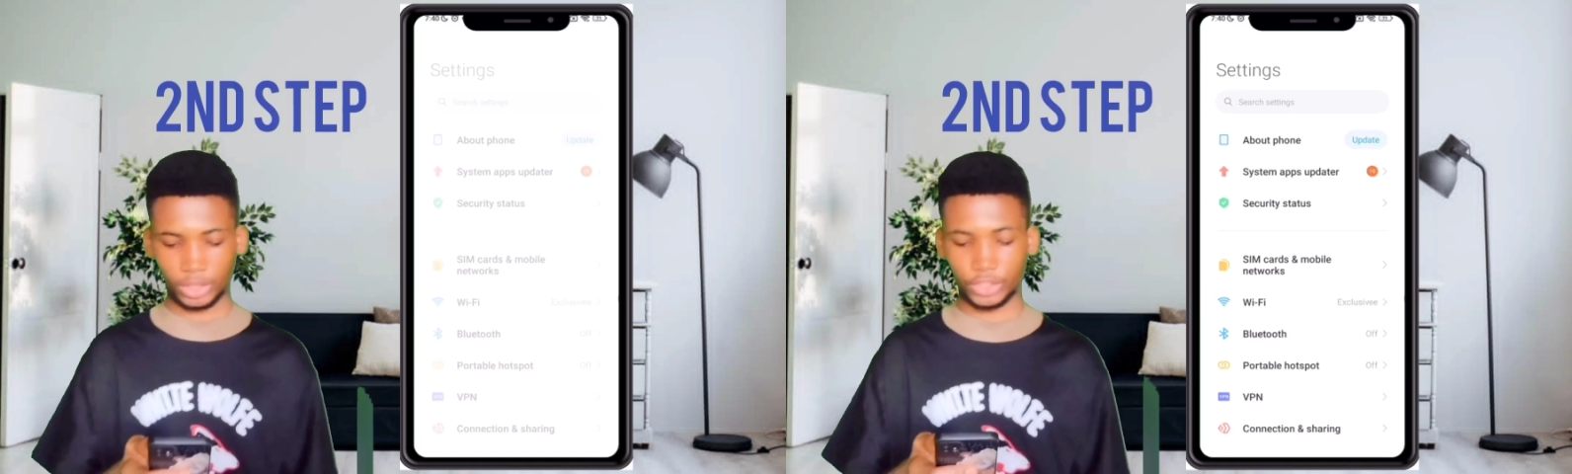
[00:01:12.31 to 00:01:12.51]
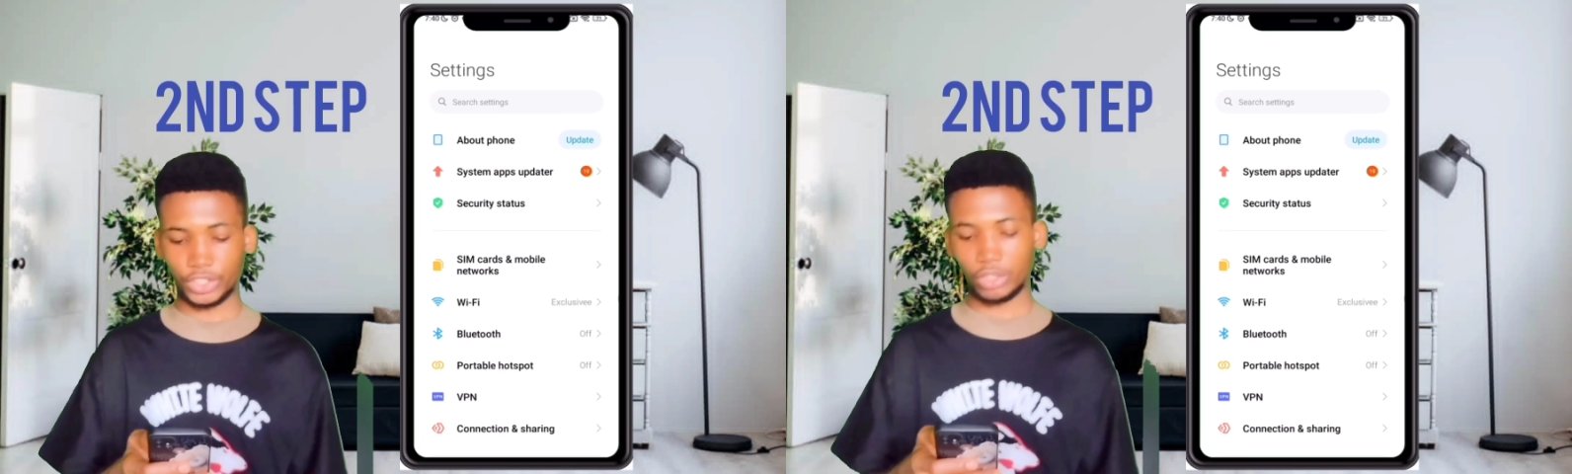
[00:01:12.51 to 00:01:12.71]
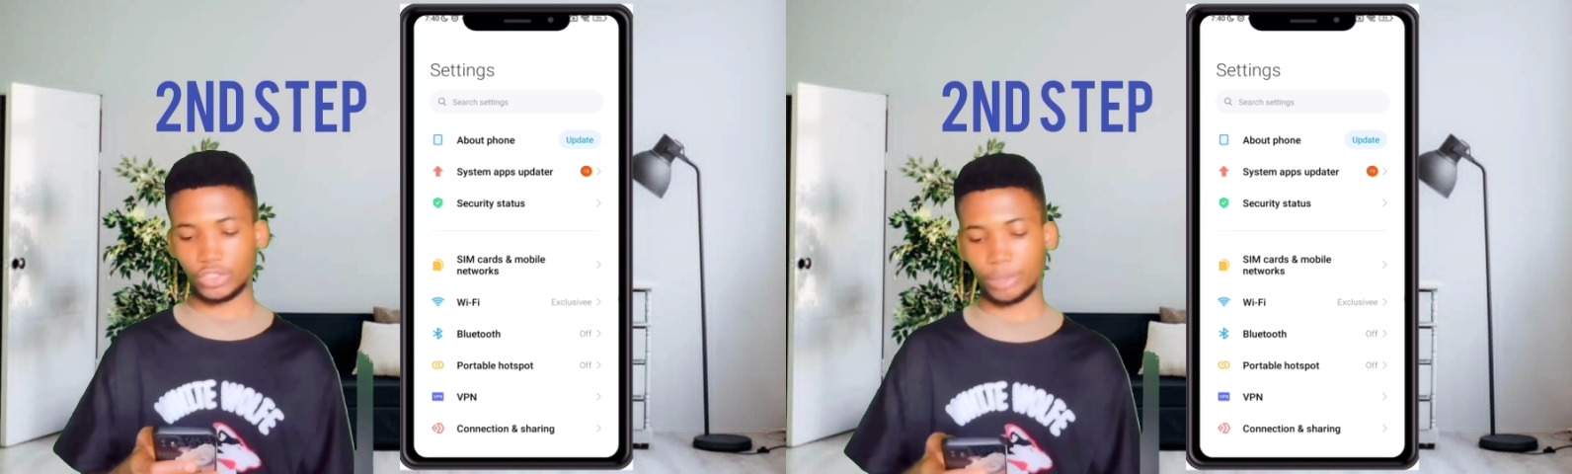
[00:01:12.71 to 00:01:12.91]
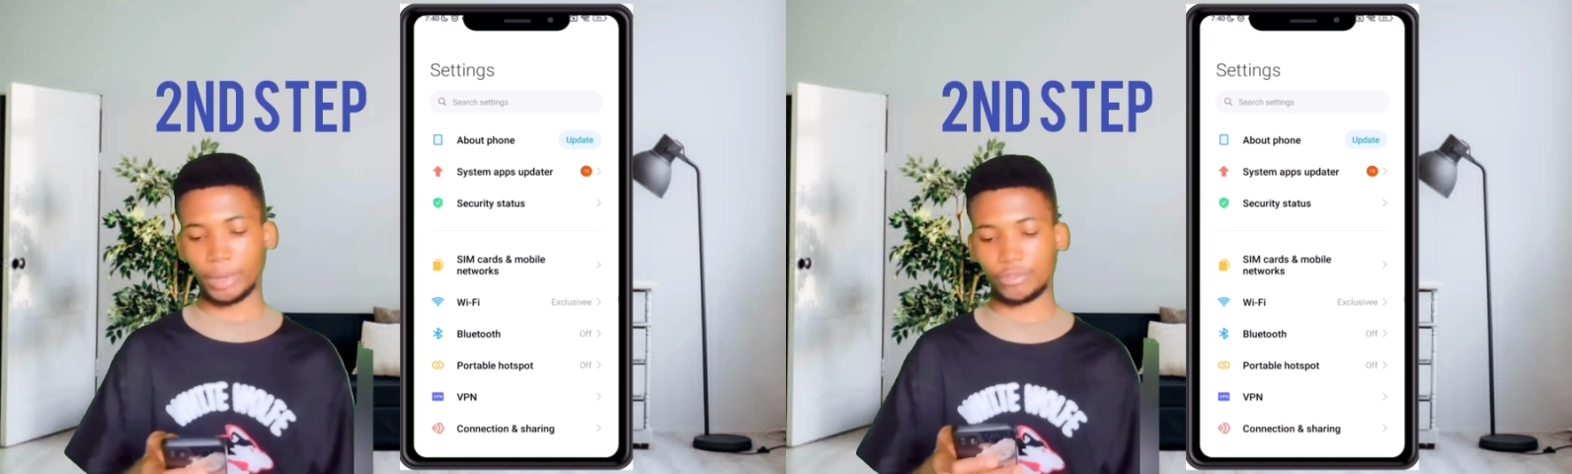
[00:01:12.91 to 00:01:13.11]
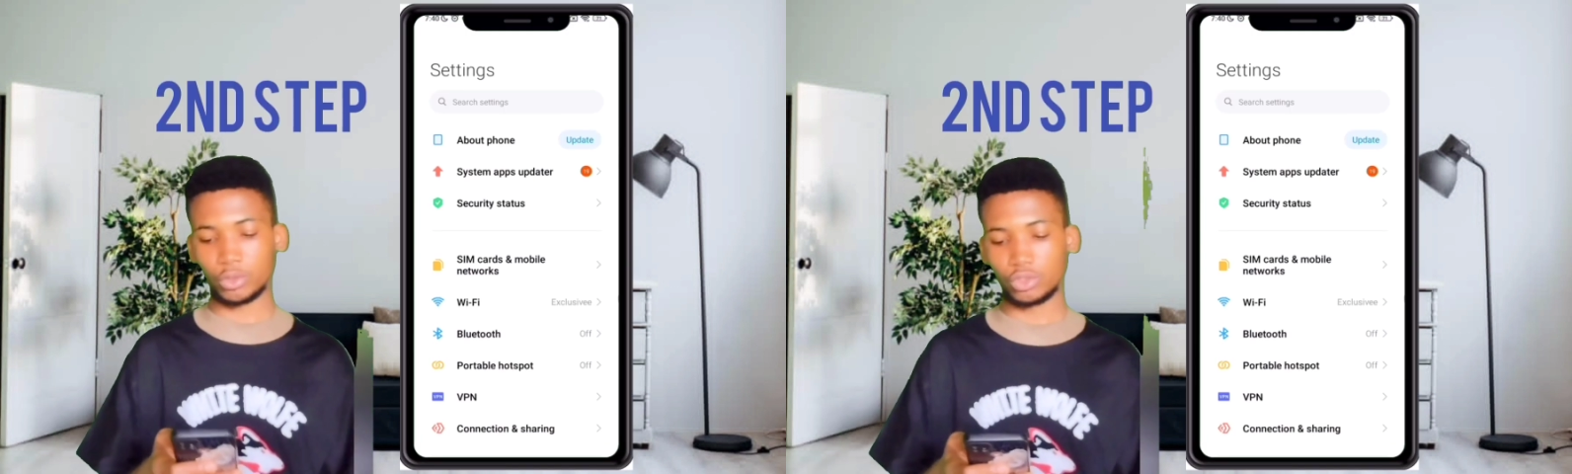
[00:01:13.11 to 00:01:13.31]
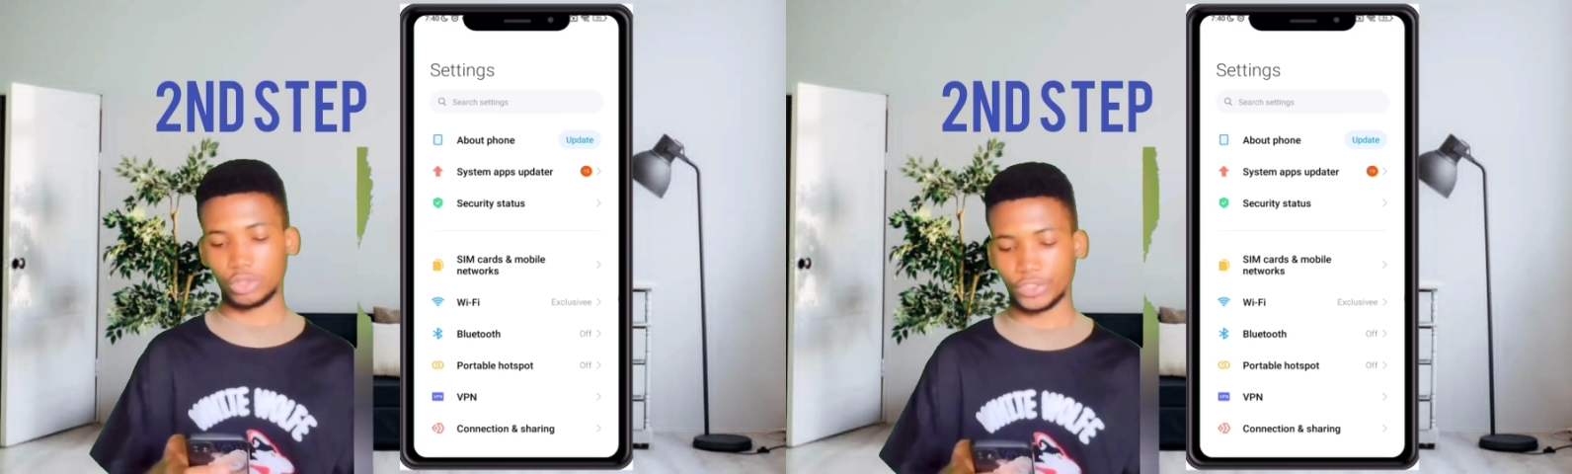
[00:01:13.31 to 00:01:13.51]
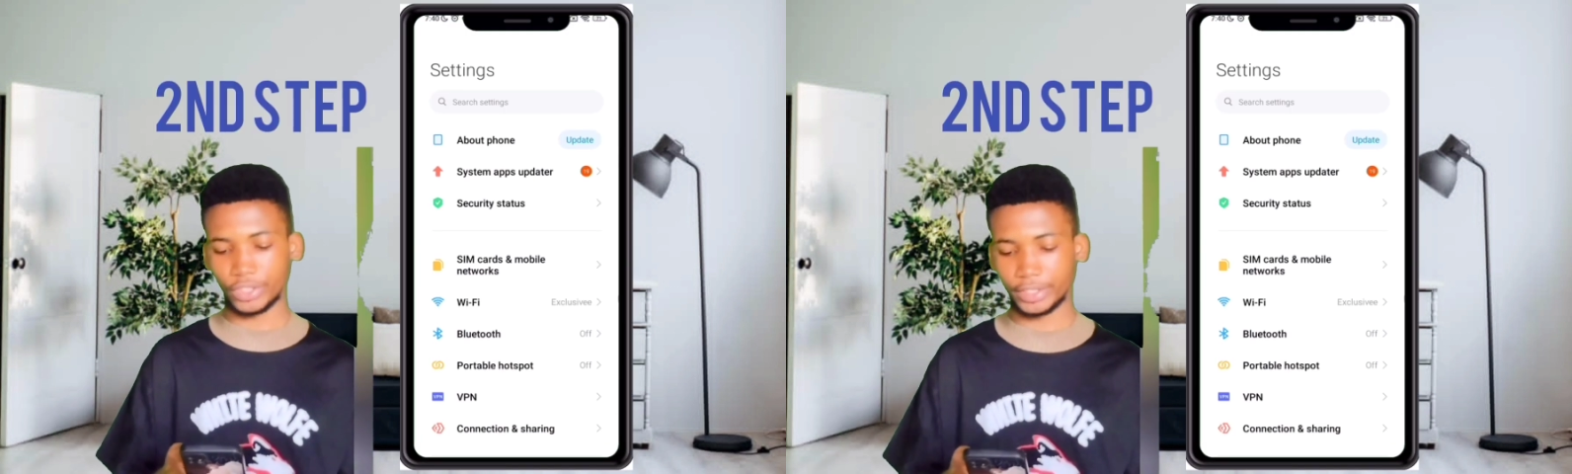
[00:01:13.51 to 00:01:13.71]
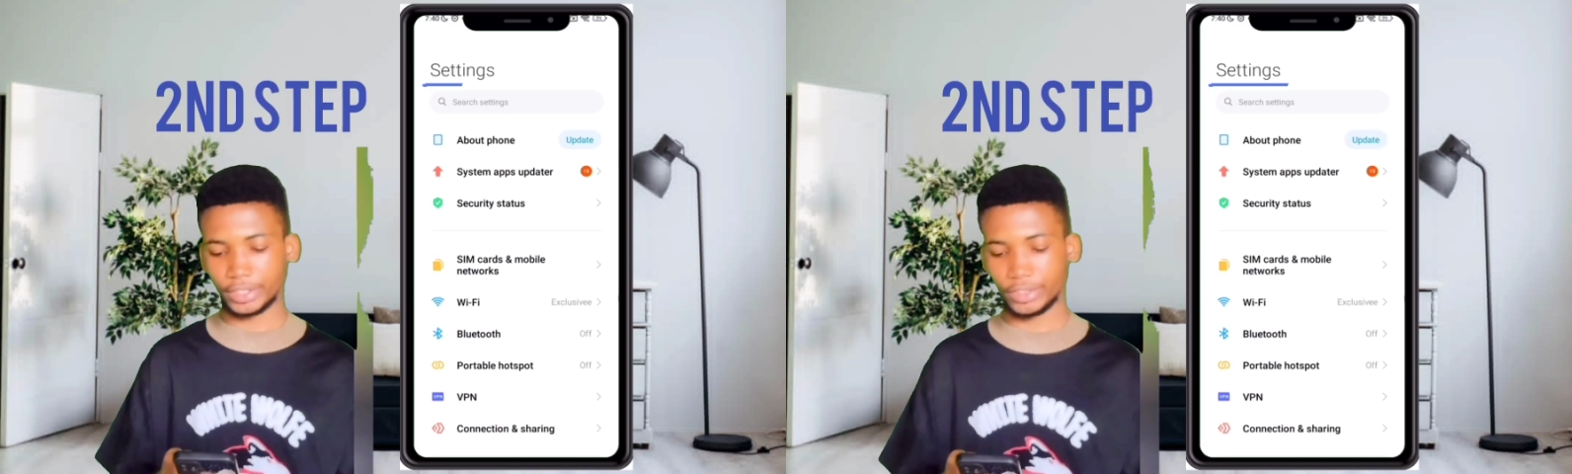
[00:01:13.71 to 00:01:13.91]
The second thing, you have to go to your
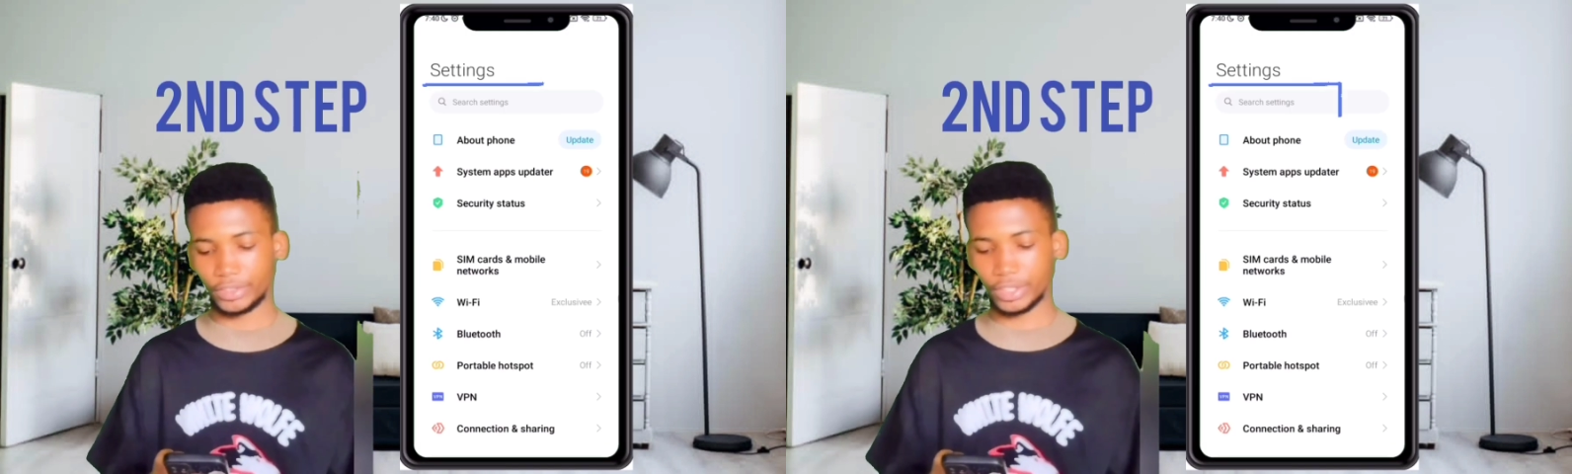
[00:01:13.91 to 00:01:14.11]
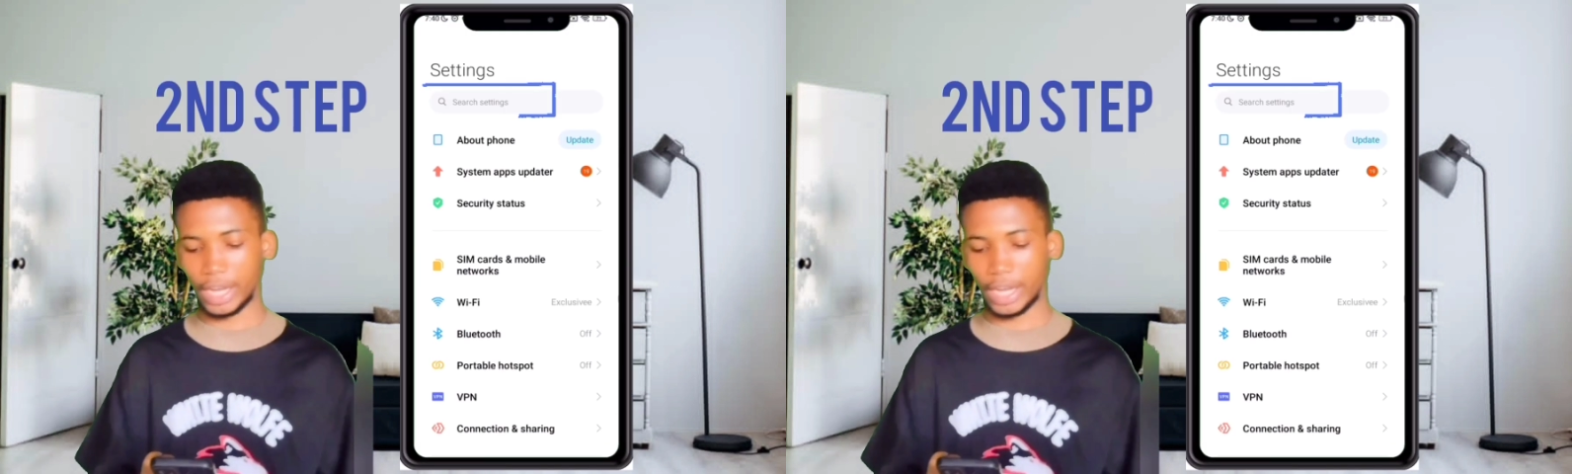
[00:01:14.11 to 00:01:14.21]
settings.